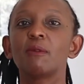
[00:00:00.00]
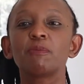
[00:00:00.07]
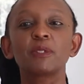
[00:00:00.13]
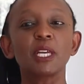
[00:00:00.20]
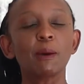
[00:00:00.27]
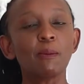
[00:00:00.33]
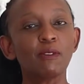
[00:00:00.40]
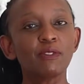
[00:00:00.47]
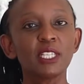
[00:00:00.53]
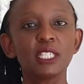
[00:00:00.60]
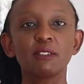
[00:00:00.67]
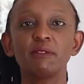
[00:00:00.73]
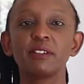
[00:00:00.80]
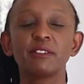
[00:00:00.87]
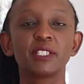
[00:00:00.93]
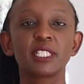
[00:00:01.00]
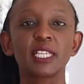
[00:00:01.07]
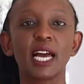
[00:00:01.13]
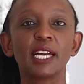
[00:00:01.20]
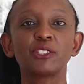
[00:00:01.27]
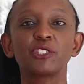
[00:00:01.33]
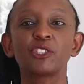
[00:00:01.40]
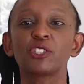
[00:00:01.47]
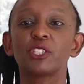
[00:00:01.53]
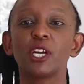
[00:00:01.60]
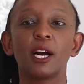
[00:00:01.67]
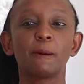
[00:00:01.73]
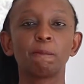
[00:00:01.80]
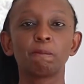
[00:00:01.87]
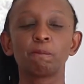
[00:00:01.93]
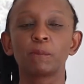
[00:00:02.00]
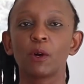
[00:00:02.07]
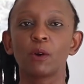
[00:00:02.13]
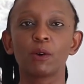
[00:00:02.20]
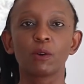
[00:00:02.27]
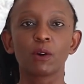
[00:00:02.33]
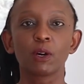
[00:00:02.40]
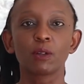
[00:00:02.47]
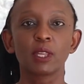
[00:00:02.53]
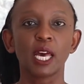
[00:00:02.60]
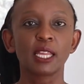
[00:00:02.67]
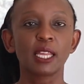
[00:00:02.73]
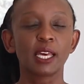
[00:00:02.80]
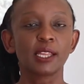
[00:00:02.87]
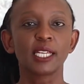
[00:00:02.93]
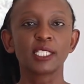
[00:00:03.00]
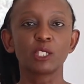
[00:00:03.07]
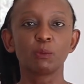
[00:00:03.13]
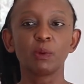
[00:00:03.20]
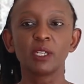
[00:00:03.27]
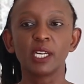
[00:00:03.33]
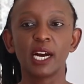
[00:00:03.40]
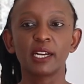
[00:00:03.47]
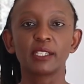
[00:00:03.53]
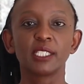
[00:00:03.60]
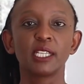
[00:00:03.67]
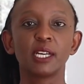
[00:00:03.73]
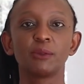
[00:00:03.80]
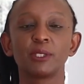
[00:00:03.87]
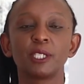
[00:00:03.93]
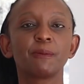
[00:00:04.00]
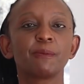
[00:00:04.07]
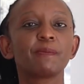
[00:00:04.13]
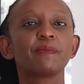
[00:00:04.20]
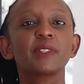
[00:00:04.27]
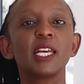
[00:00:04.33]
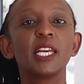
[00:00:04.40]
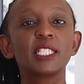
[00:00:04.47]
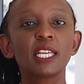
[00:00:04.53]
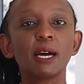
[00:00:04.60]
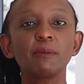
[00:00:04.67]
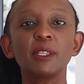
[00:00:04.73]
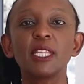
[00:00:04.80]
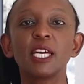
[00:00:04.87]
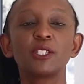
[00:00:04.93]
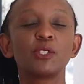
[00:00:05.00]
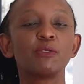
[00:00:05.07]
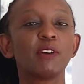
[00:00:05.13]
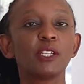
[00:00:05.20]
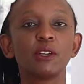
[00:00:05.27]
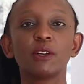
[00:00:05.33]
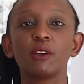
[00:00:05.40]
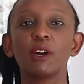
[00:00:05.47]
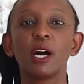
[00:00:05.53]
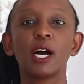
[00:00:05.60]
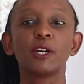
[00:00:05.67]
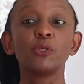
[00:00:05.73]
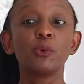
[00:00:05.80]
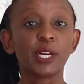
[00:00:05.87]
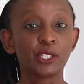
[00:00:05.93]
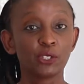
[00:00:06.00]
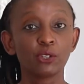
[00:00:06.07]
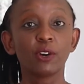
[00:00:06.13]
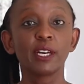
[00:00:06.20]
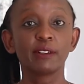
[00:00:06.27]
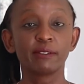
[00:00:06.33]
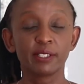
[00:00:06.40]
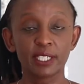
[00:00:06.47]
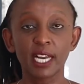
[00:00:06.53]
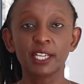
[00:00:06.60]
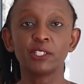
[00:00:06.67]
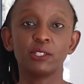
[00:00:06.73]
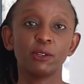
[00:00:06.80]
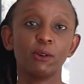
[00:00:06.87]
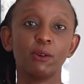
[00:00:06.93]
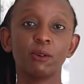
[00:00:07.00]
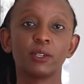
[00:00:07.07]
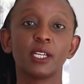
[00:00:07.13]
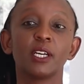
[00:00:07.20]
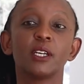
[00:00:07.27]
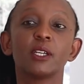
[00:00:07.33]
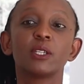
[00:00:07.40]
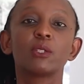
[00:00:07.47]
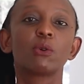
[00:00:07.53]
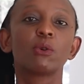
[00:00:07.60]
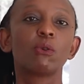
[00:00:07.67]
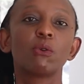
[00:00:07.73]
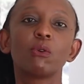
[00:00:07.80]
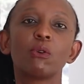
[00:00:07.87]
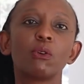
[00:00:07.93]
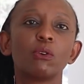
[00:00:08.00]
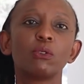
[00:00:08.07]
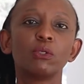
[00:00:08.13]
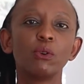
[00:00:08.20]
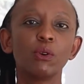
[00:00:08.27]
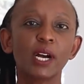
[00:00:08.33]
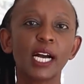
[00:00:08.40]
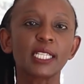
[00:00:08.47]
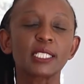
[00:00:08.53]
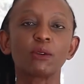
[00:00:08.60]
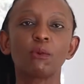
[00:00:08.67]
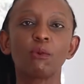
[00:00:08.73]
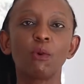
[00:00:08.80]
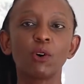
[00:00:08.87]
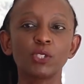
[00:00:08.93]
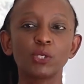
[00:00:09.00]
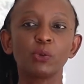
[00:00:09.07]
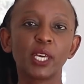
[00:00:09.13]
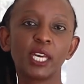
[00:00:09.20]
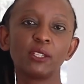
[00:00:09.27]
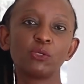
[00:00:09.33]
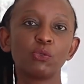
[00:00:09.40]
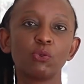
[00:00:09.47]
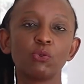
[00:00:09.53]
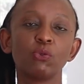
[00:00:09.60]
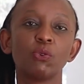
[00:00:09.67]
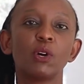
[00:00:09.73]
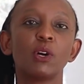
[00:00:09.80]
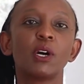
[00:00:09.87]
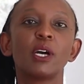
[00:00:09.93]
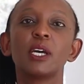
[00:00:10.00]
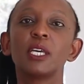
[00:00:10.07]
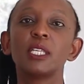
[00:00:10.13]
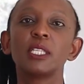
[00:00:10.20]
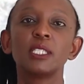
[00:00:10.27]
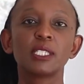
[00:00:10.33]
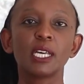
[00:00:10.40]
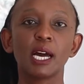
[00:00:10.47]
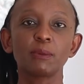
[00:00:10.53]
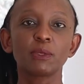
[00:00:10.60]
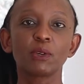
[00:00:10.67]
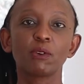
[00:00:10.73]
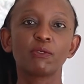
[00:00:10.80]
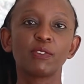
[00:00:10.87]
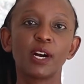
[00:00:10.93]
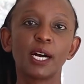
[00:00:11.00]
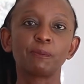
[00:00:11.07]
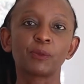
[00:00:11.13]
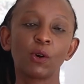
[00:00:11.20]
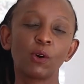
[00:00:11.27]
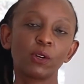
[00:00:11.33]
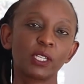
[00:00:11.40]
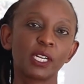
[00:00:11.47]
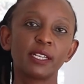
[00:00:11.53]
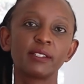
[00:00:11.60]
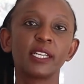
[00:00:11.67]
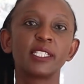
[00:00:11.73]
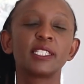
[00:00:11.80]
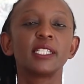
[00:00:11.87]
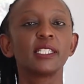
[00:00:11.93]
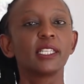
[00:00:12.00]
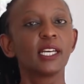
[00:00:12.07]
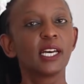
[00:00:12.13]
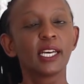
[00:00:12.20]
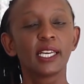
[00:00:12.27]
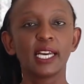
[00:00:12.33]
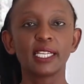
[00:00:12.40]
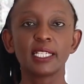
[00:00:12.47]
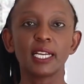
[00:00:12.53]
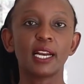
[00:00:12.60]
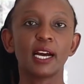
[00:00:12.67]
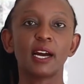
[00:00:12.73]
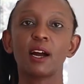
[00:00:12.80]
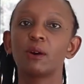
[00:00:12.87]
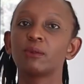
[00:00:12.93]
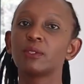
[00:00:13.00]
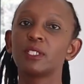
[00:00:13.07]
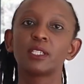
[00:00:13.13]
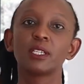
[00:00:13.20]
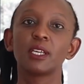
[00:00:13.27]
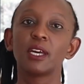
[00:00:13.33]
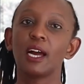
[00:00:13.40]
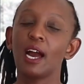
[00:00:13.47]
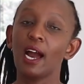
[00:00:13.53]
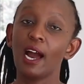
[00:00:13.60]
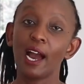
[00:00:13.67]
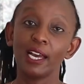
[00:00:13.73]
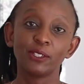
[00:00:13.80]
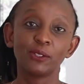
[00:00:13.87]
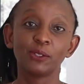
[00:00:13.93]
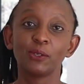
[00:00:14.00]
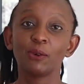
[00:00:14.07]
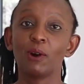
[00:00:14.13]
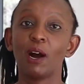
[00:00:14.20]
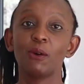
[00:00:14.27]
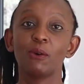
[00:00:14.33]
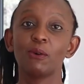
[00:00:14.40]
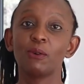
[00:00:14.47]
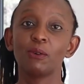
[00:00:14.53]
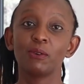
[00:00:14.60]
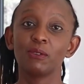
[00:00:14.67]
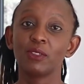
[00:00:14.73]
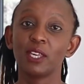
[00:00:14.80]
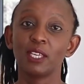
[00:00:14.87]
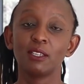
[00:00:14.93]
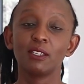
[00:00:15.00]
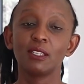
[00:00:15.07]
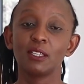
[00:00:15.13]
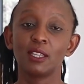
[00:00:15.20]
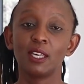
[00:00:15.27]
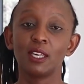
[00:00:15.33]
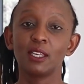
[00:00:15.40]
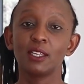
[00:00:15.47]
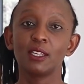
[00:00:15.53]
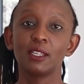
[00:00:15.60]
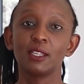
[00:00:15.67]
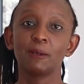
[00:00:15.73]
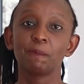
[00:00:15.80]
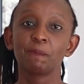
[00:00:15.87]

Some of these even research um, uh, that is being carried out, it's something that even uh, you enjoy researching on. So look at what you can do in terms of um, online rating. Get an account. I don't know how they they